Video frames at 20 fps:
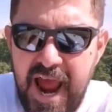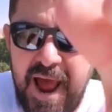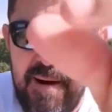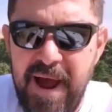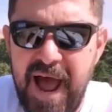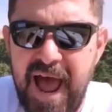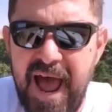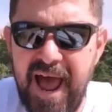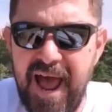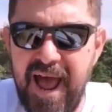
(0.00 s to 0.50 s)

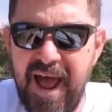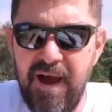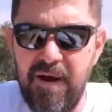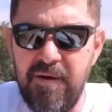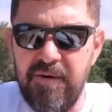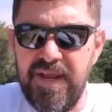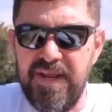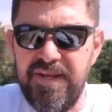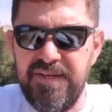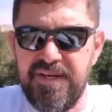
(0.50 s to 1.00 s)
out
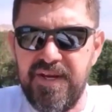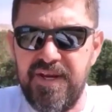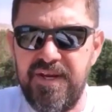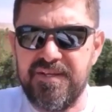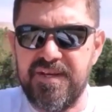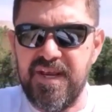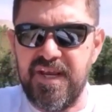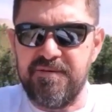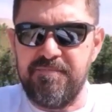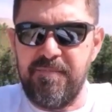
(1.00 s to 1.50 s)
in
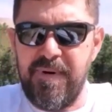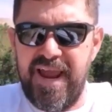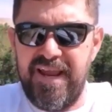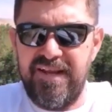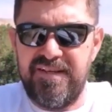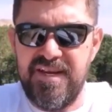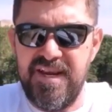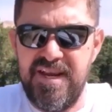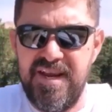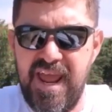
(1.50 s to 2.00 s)
Jesus'
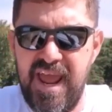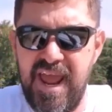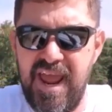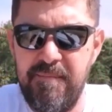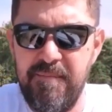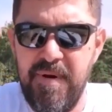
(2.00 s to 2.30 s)
mighty name.